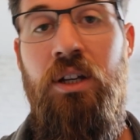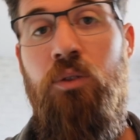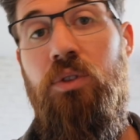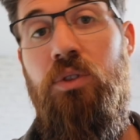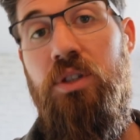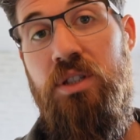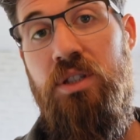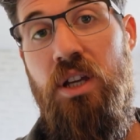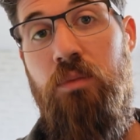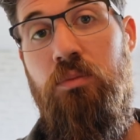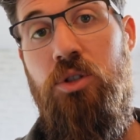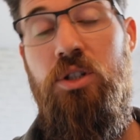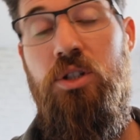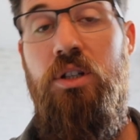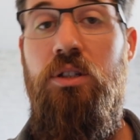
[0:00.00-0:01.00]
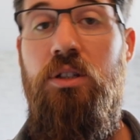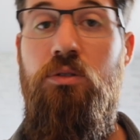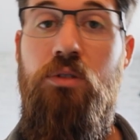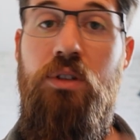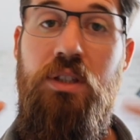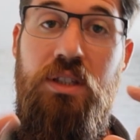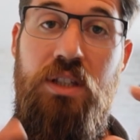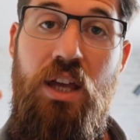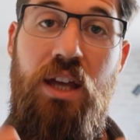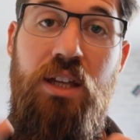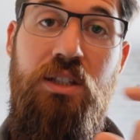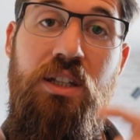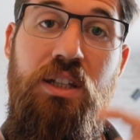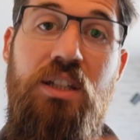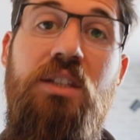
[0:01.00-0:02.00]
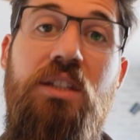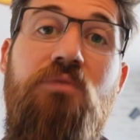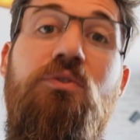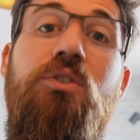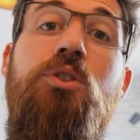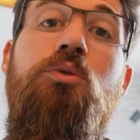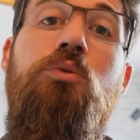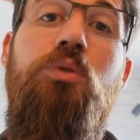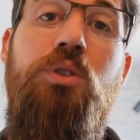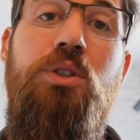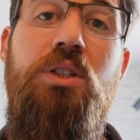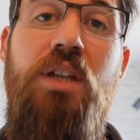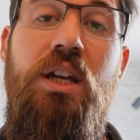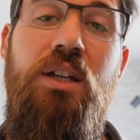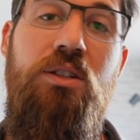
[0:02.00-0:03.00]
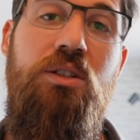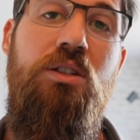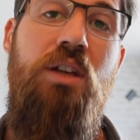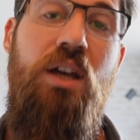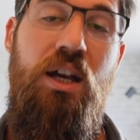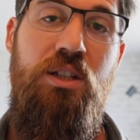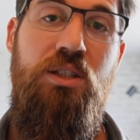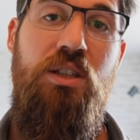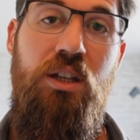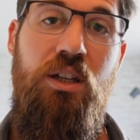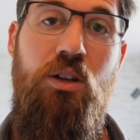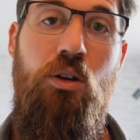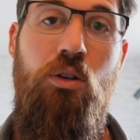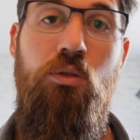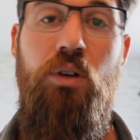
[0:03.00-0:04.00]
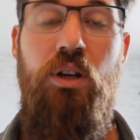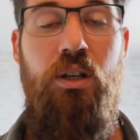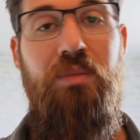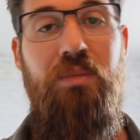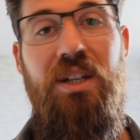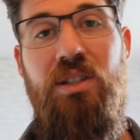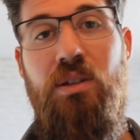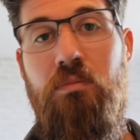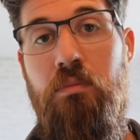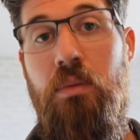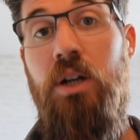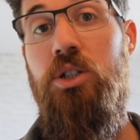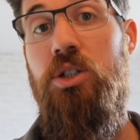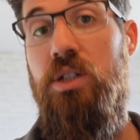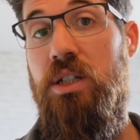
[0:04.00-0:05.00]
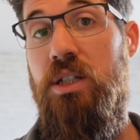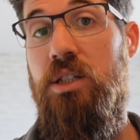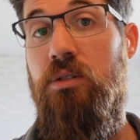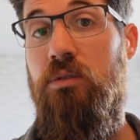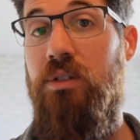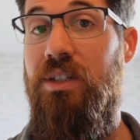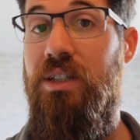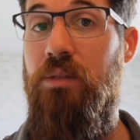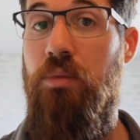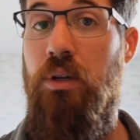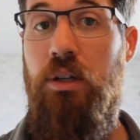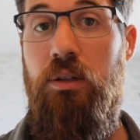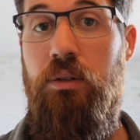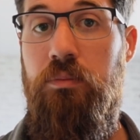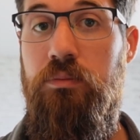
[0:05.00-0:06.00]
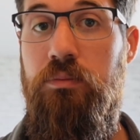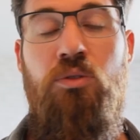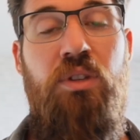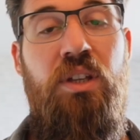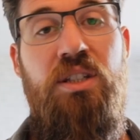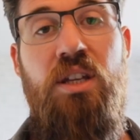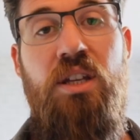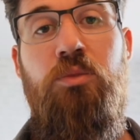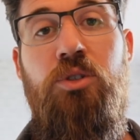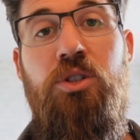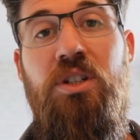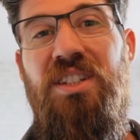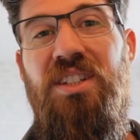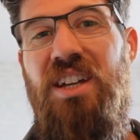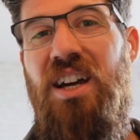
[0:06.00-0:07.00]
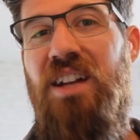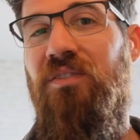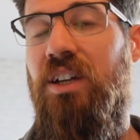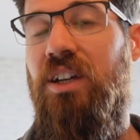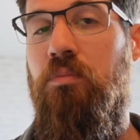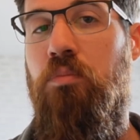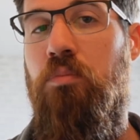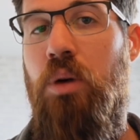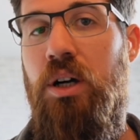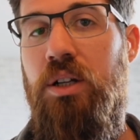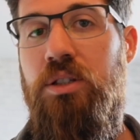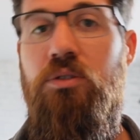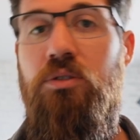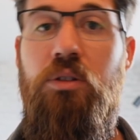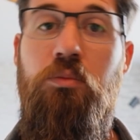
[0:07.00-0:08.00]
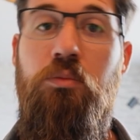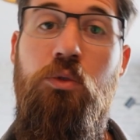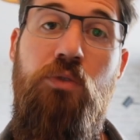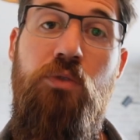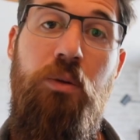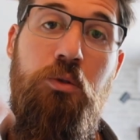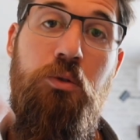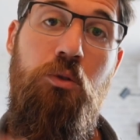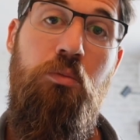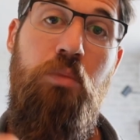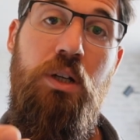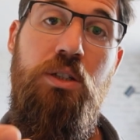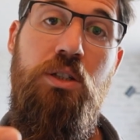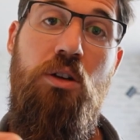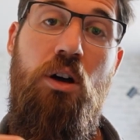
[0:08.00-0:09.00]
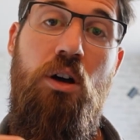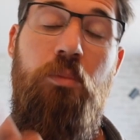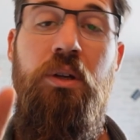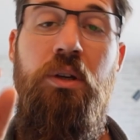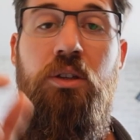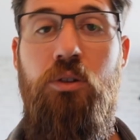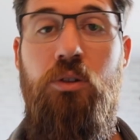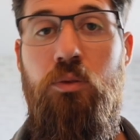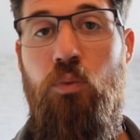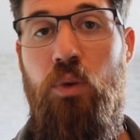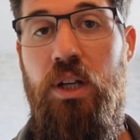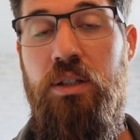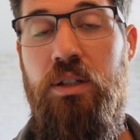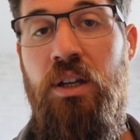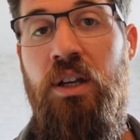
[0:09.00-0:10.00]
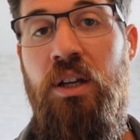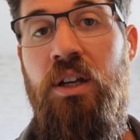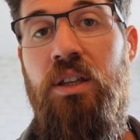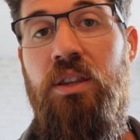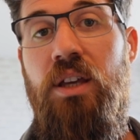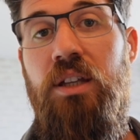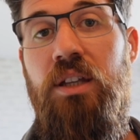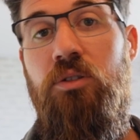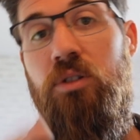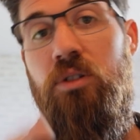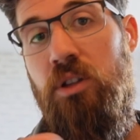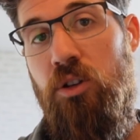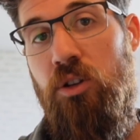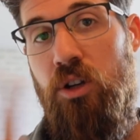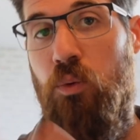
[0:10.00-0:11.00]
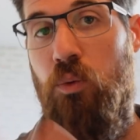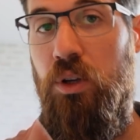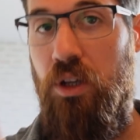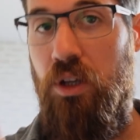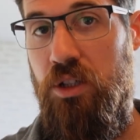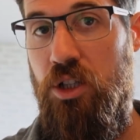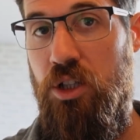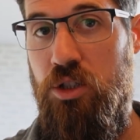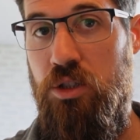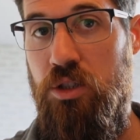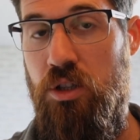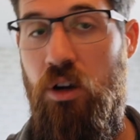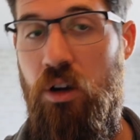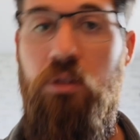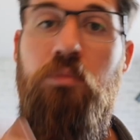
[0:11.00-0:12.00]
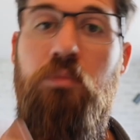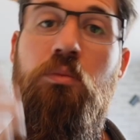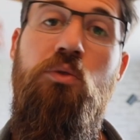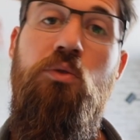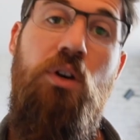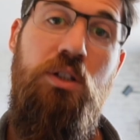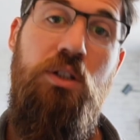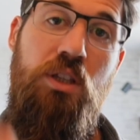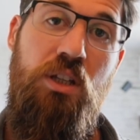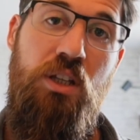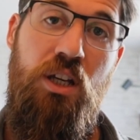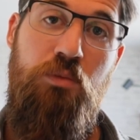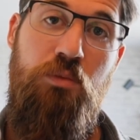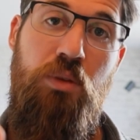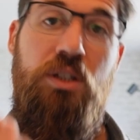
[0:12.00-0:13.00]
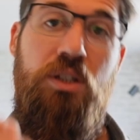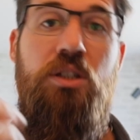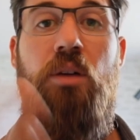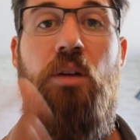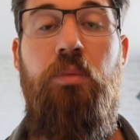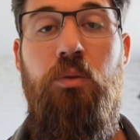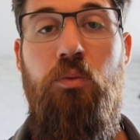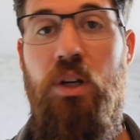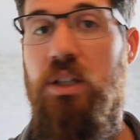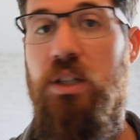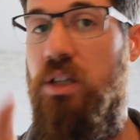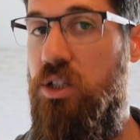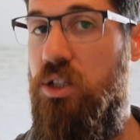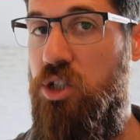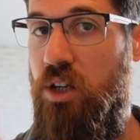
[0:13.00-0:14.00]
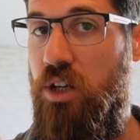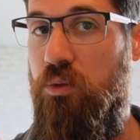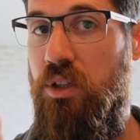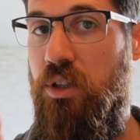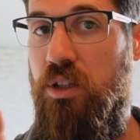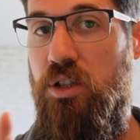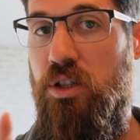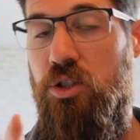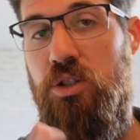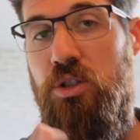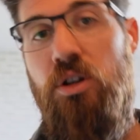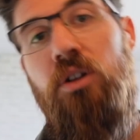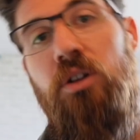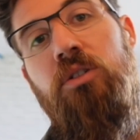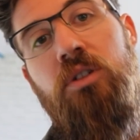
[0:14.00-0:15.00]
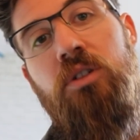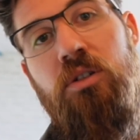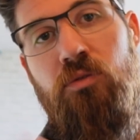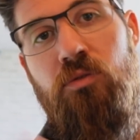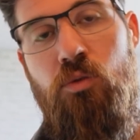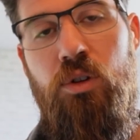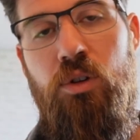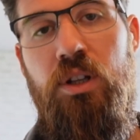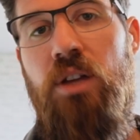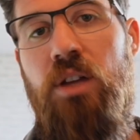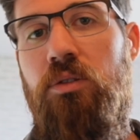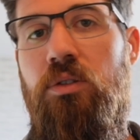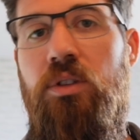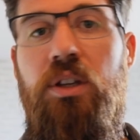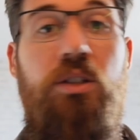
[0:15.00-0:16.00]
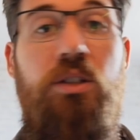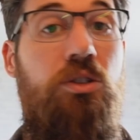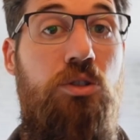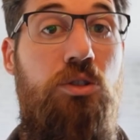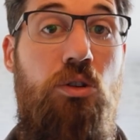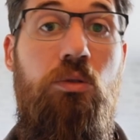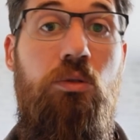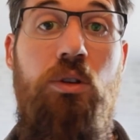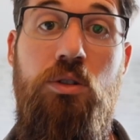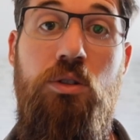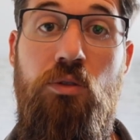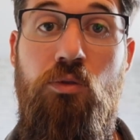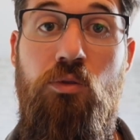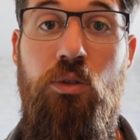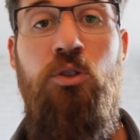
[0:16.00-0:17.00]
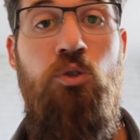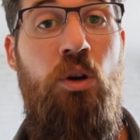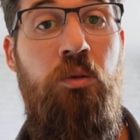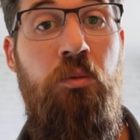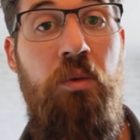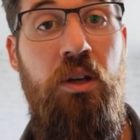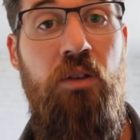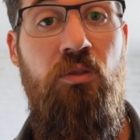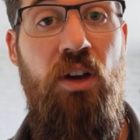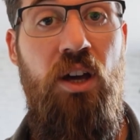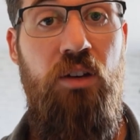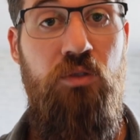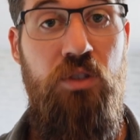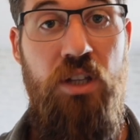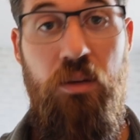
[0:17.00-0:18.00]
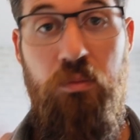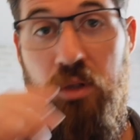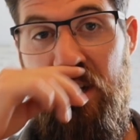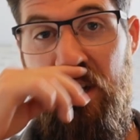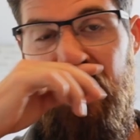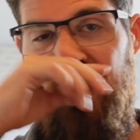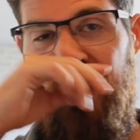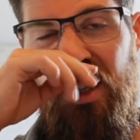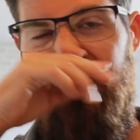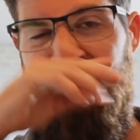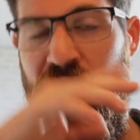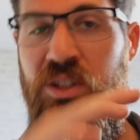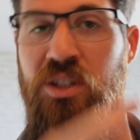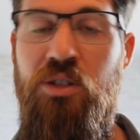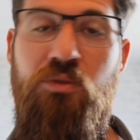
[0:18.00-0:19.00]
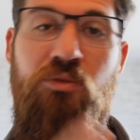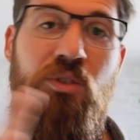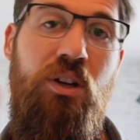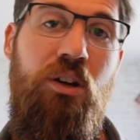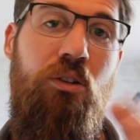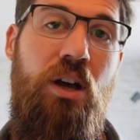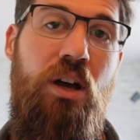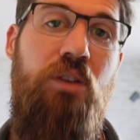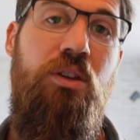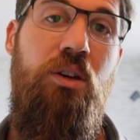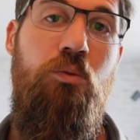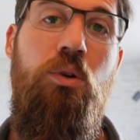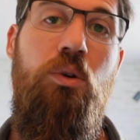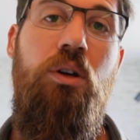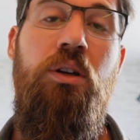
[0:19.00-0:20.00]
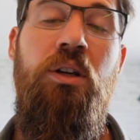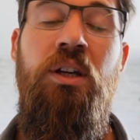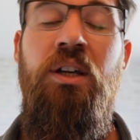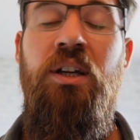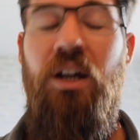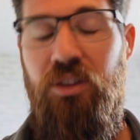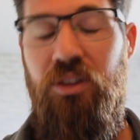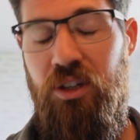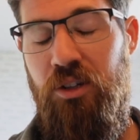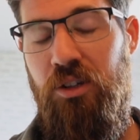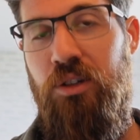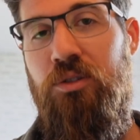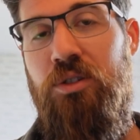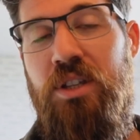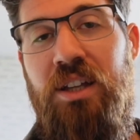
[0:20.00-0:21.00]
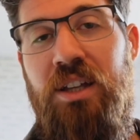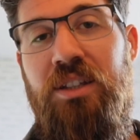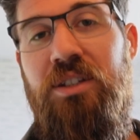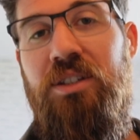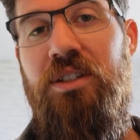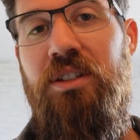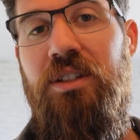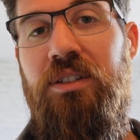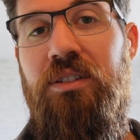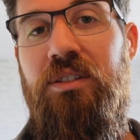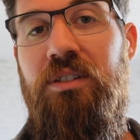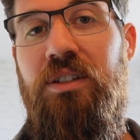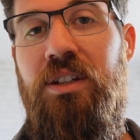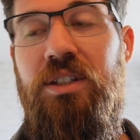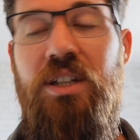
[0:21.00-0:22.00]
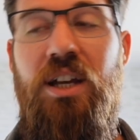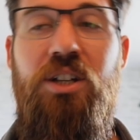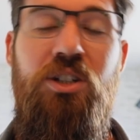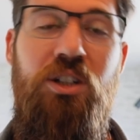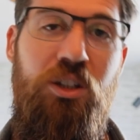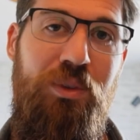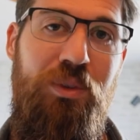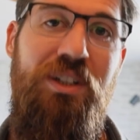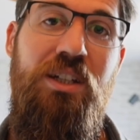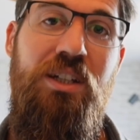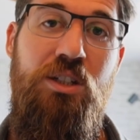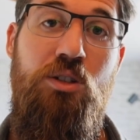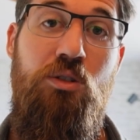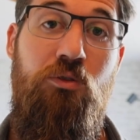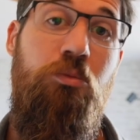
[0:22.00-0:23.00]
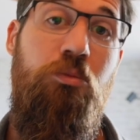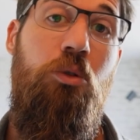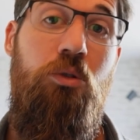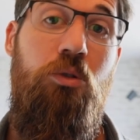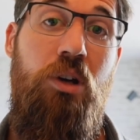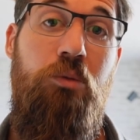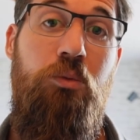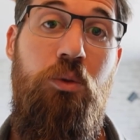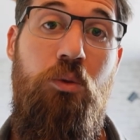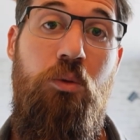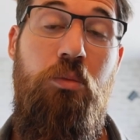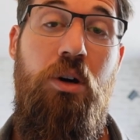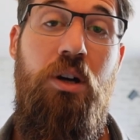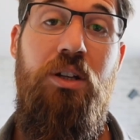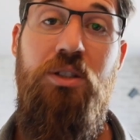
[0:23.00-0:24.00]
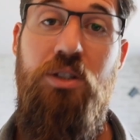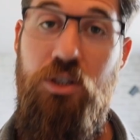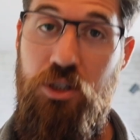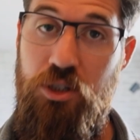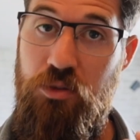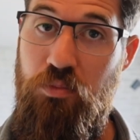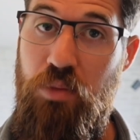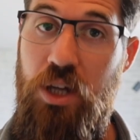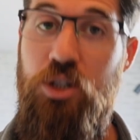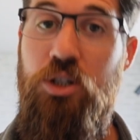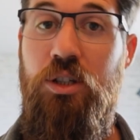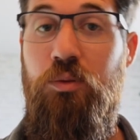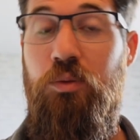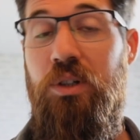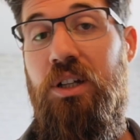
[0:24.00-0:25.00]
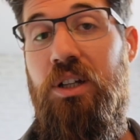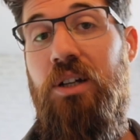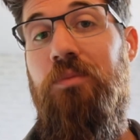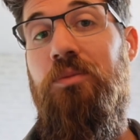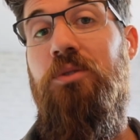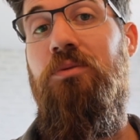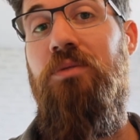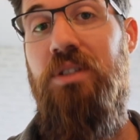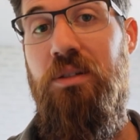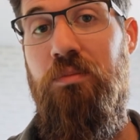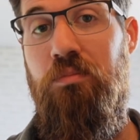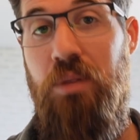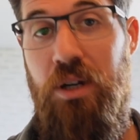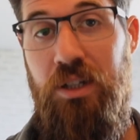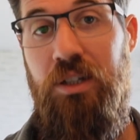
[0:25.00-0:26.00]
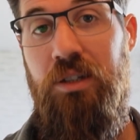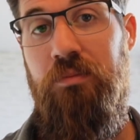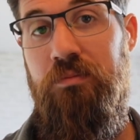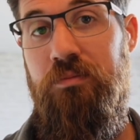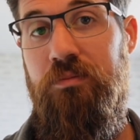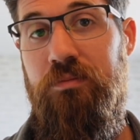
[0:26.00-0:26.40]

With the state machine, you can test individual states as they go, and it makes it much easier to debug. And that state machine is kind of like a bus. You can move up to a bus stop, you can wait, then you can look at what the conditions are, move on to the next bus stop and wait, check what the conditions are, you can avoid other things, and so on and so forth. So I'm a big fan of state machines, and once you figure out how they work, I think you'll understand that it, it, it's actually a little bit easier for programming with robotics, especially when it comes to debugging.